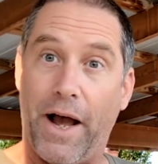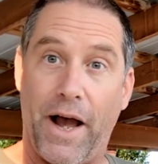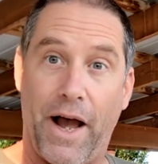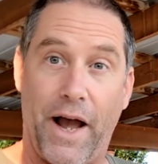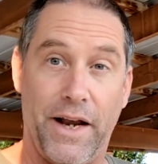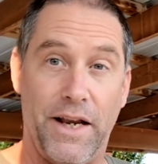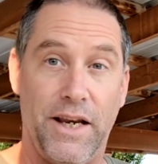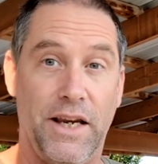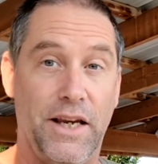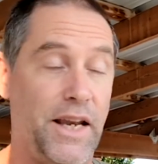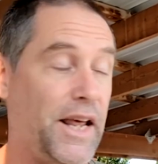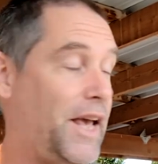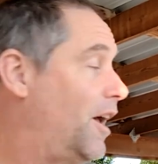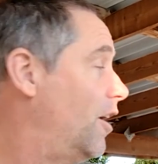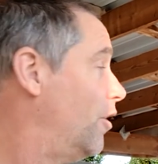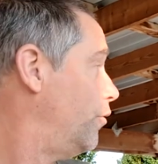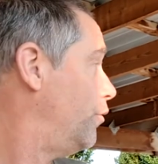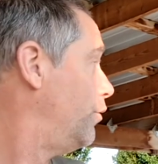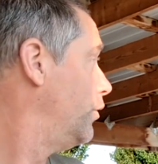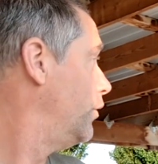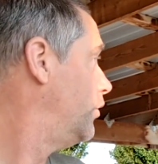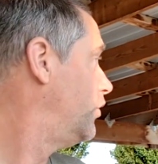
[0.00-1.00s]
I need to
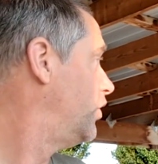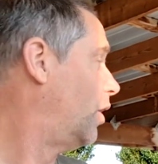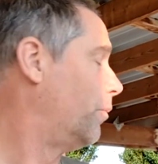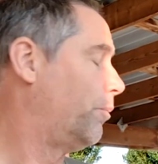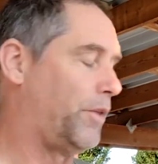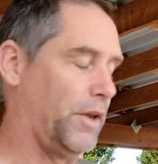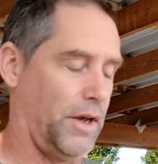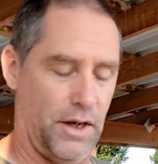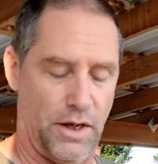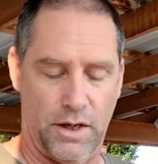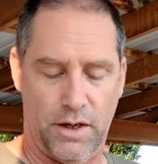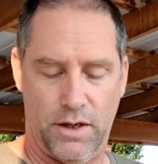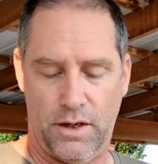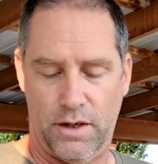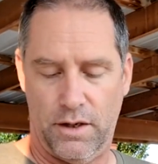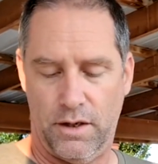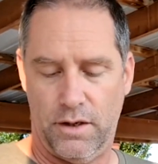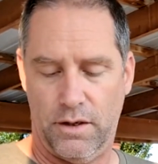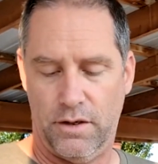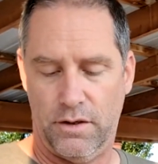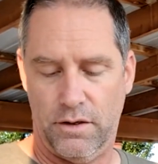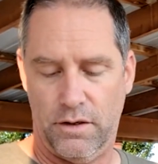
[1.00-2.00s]
have something
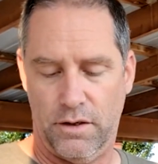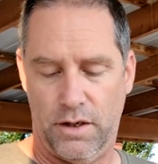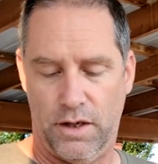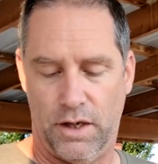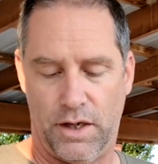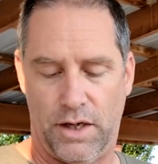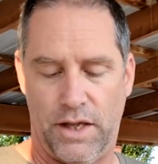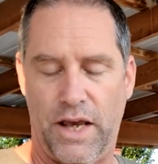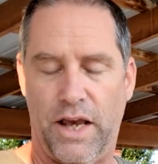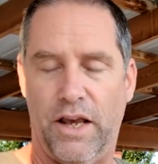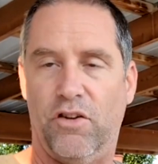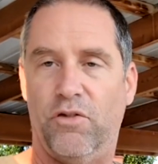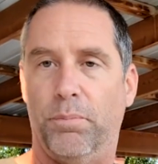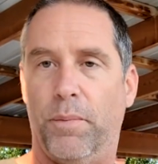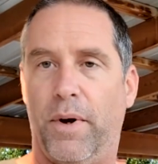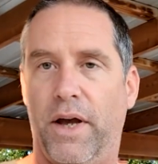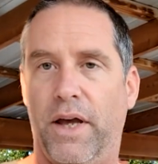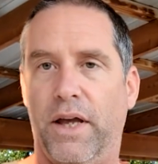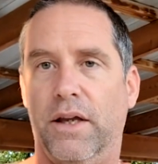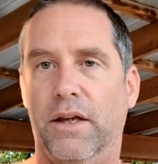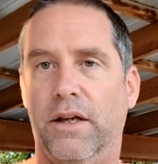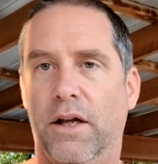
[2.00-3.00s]
in case
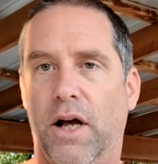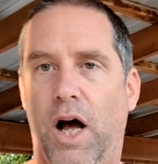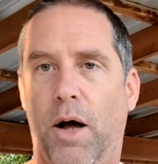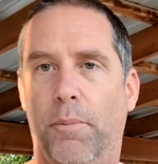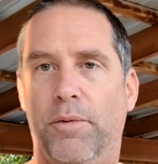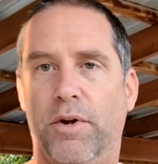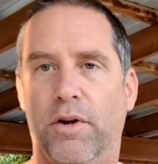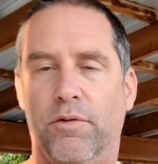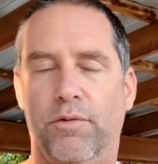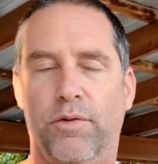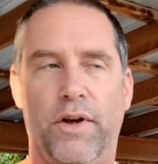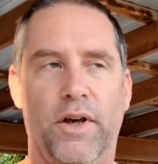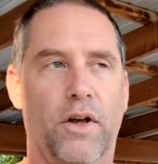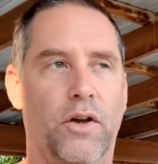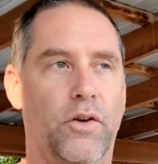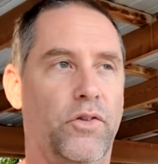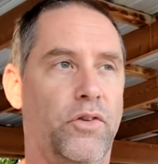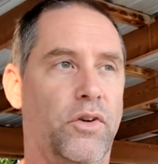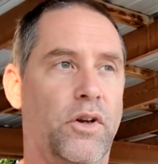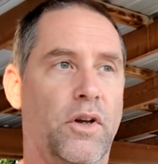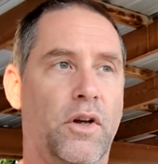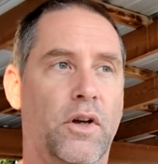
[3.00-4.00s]
my optic fails.